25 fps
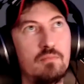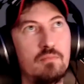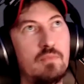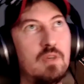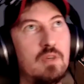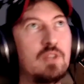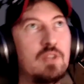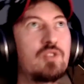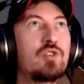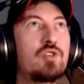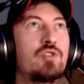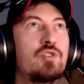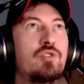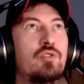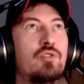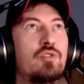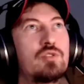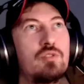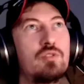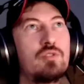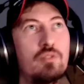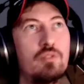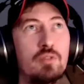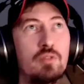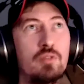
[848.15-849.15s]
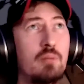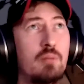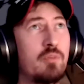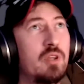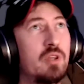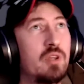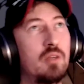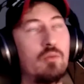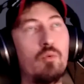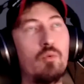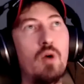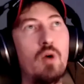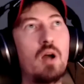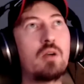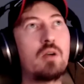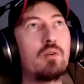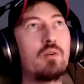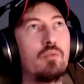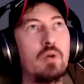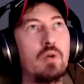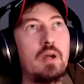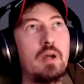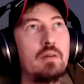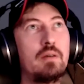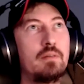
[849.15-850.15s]
introduce you, and I'm gonna walk
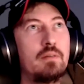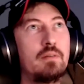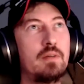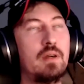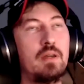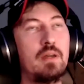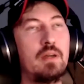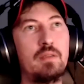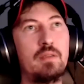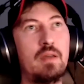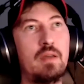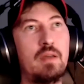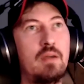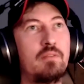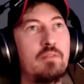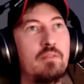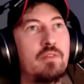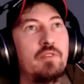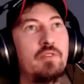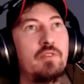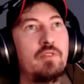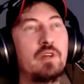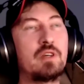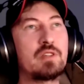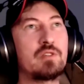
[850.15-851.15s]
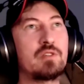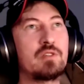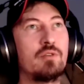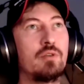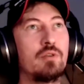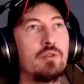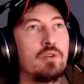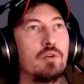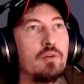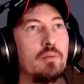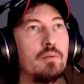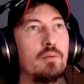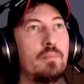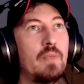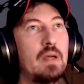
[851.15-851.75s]
away, and everything is on you.